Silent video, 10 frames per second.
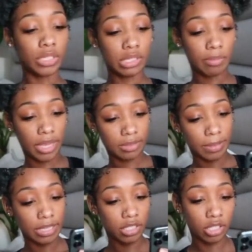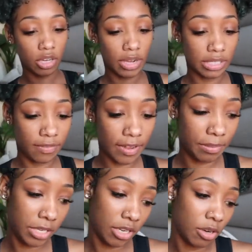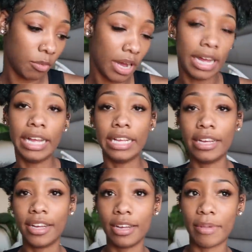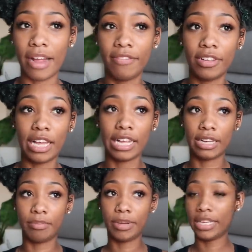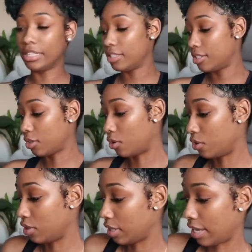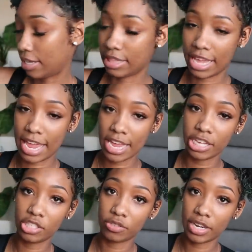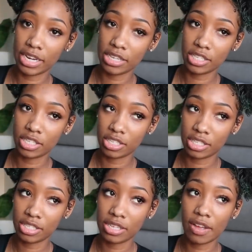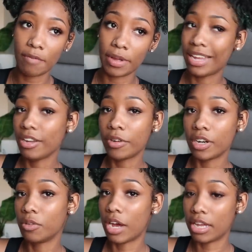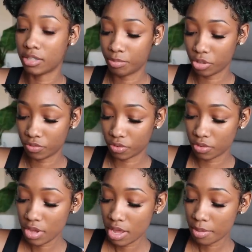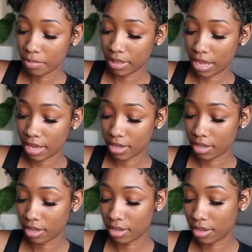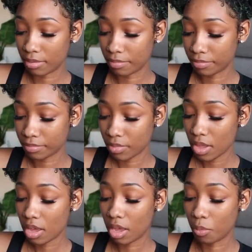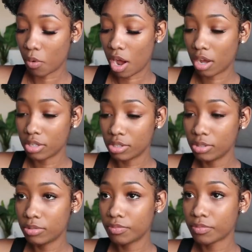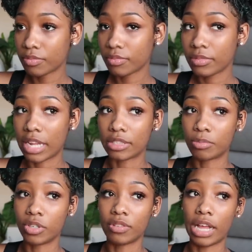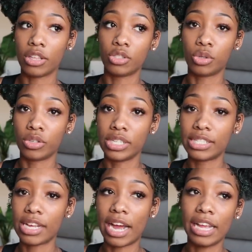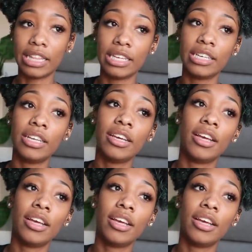What's the best place to go as a family in Hawaii? Um, I feel like it depends on like the age range and stuff, but anywhere in Hawaii is beautiful. But like um, Oahu, that's more of like the tourist island.